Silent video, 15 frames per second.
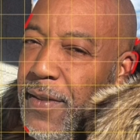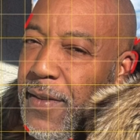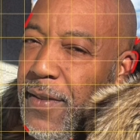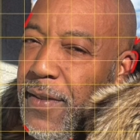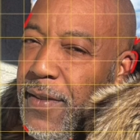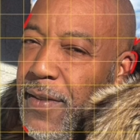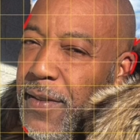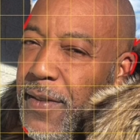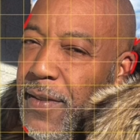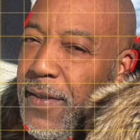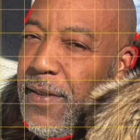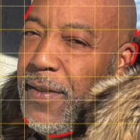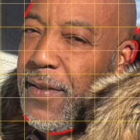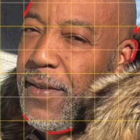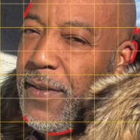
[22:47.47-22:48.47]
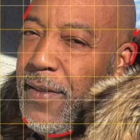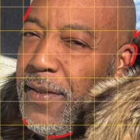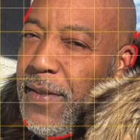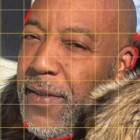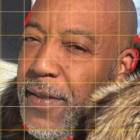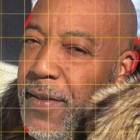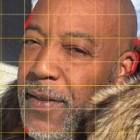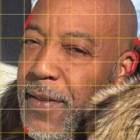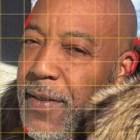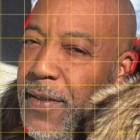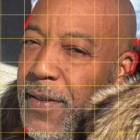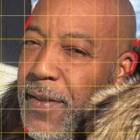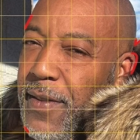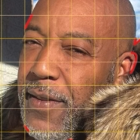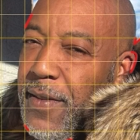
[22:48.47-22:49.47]
and finding the lines and the
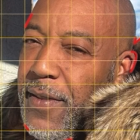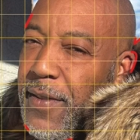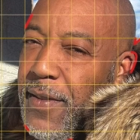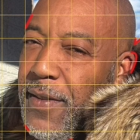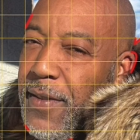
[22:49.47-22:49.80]
angles and then